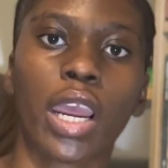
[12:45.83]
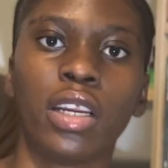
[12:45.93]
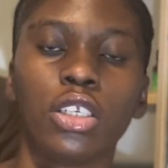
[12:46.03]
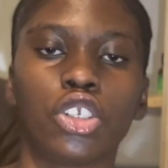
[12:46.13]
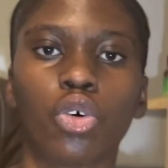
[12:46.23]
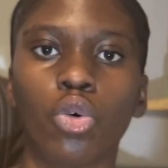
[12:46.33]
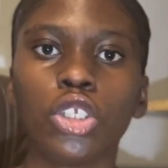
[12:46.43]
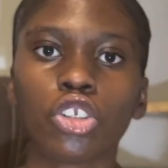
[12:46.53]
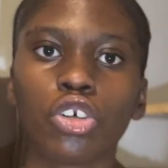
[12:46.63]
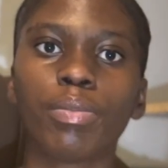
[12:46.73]
So
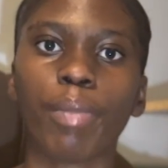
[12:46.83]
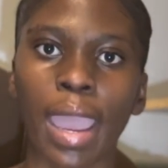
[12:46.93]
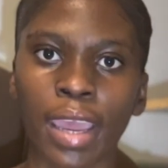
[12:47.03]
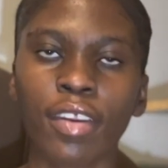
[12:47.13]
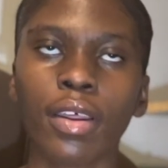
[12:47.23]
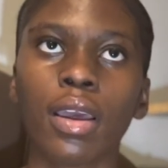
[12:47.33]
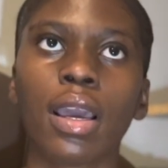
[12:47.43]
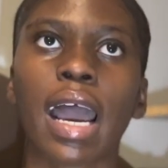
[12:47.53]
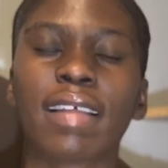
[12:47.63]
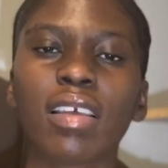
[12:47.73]
it's not bad.
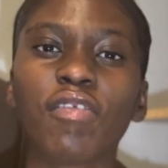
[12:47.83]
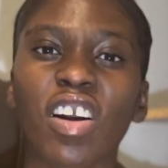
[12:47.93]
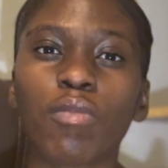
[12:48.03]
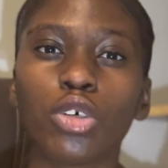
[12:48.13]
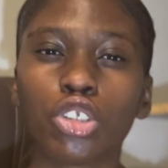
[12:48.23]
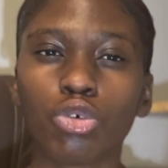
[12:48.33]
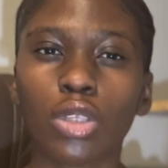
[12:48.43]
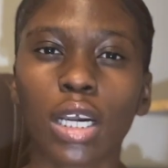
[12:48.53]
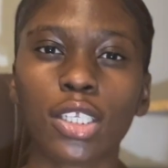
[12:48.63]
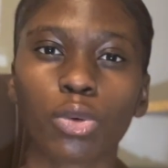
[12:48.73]
I think 5.2,
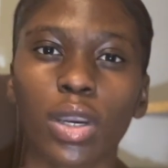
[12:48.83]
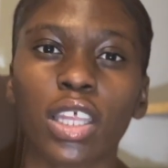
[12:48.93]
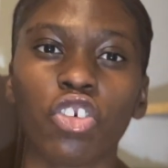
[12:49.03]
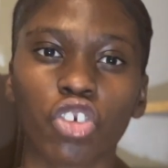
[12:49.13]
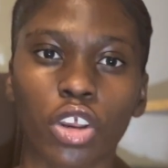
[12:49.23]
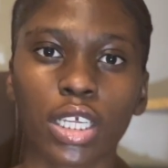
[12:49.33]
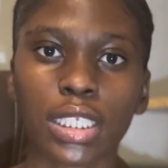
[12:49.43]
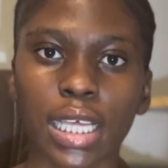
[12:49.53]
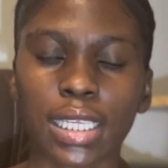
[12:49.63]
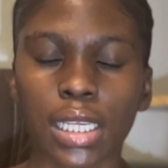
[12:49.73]
that's where the sharing
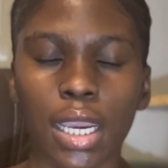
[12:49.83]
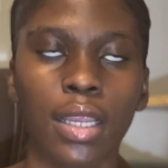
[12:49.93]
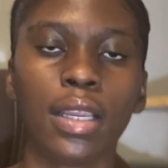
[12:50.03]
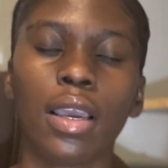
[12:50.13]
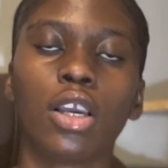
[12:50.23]
starts at.